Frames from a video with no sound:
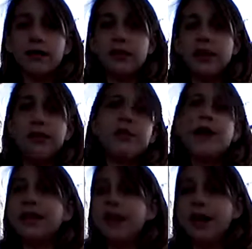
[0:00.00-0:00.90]
can be
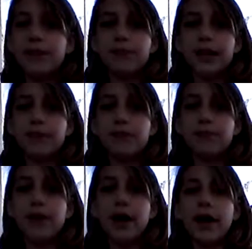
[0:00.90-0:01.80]
many, many things,
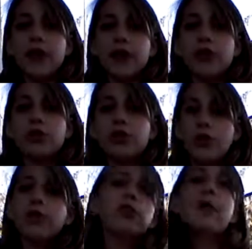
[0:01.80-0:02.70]
but
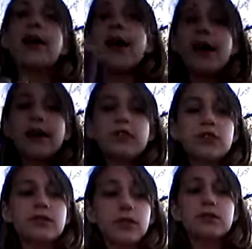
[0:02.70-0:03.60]
Tutorials by A
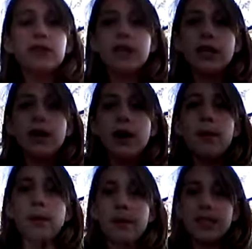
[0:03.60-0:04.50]
does mostly
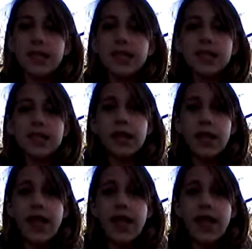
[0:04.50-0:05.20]
bracelets,